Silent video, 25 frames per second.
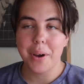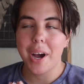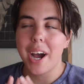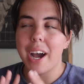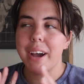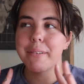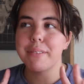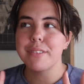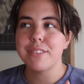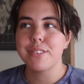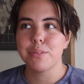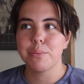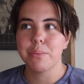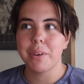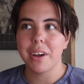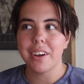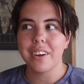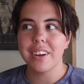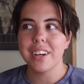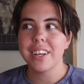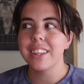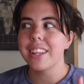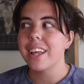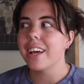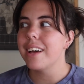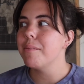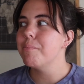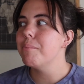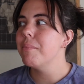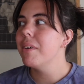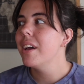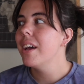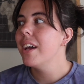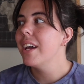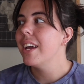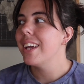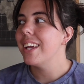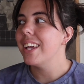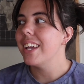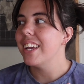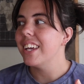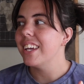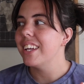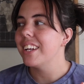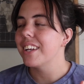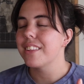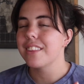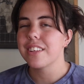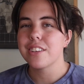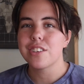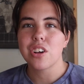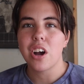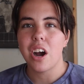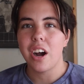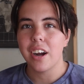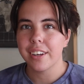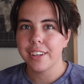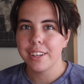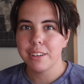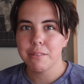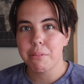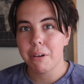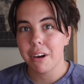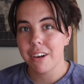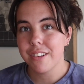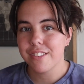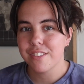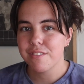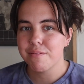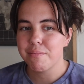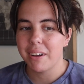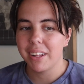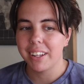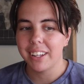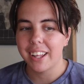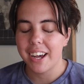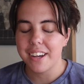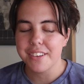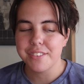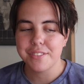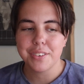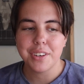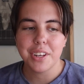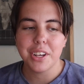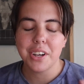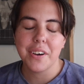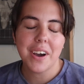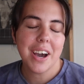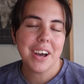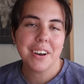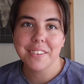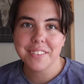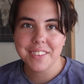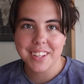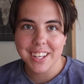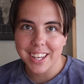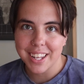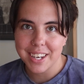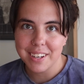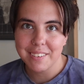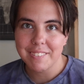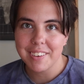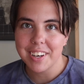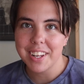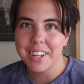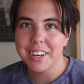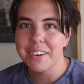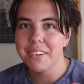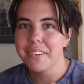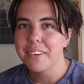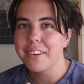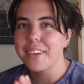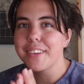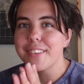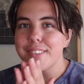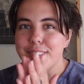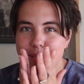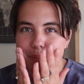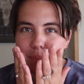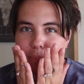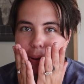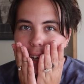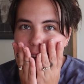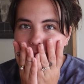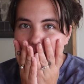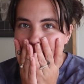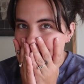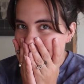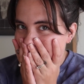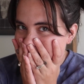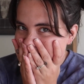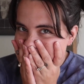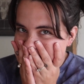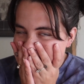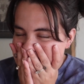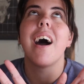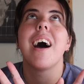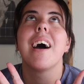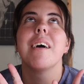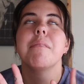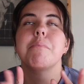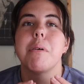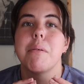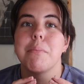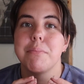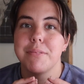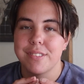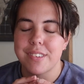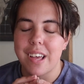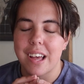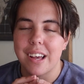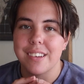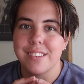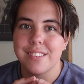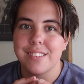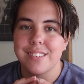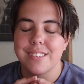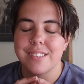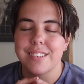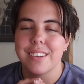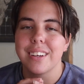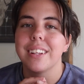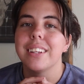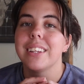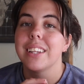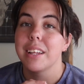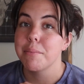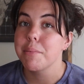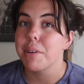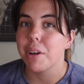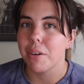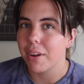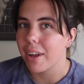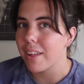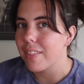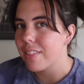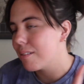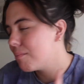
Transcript: I was wearing them in the talking parts of my last video. I don't think anybody noticed, but I'm obsessed. Let me go get